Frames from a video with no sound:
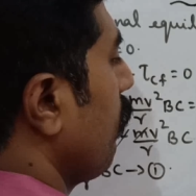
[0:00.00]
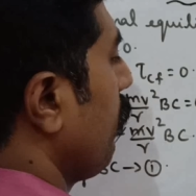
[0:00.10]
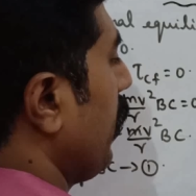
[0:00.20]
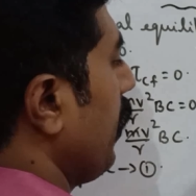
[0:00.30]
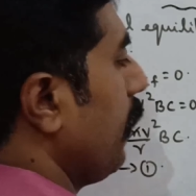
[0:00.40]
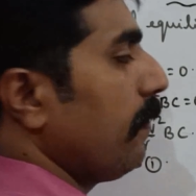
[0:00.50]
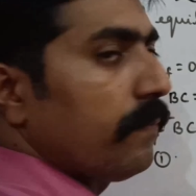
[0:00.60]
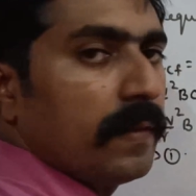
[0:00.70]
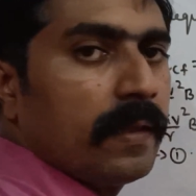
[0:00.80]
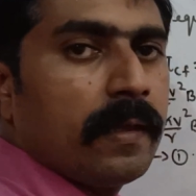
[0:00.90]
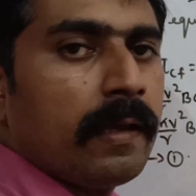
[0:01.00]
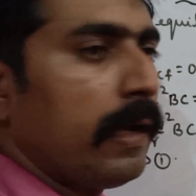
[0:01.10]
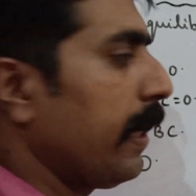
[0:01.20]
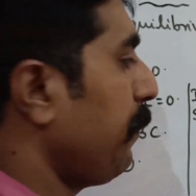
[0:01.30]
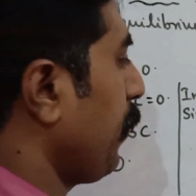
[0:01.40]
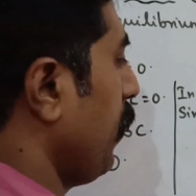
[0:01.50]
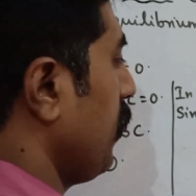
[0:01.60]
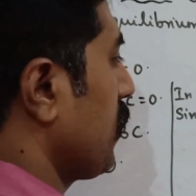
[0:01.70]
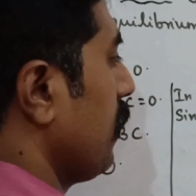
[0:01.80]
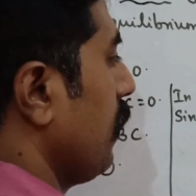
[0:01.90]
by
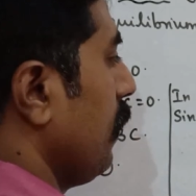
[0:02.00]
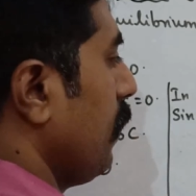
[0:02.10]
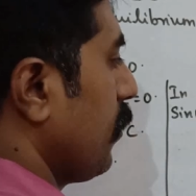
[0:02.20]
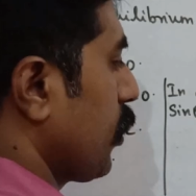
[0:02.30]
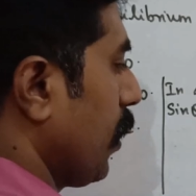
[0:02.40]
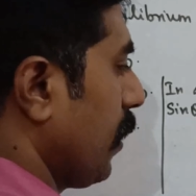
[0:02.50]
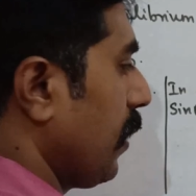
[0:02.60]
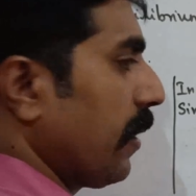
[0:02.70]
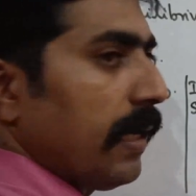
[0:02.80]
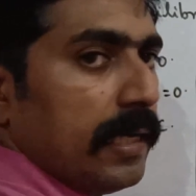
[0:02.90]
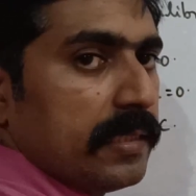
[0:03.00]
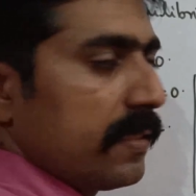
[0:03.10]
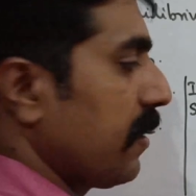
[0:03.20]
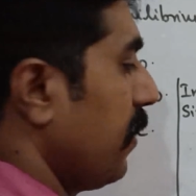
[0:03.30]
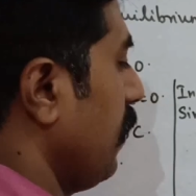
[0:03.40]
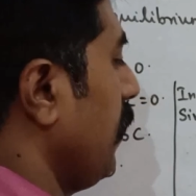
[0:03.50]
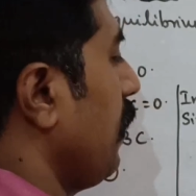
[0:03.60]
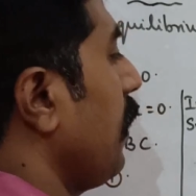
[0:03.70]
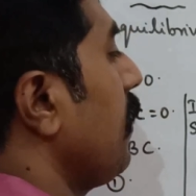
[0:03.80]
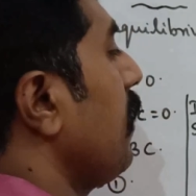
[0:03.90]
hypotenuse. This is short, that is adjacent. This
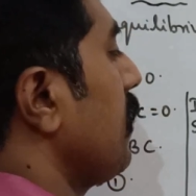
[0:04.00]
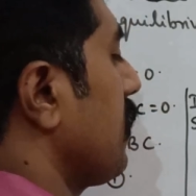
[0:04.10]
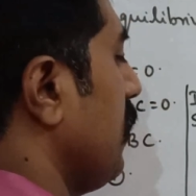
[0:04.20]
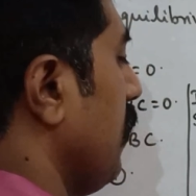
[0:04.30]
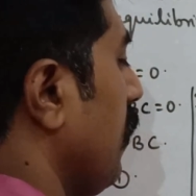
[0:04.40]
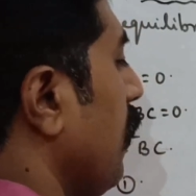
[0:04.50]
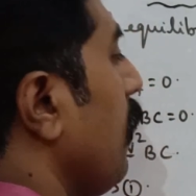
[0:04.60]
is lengthiest.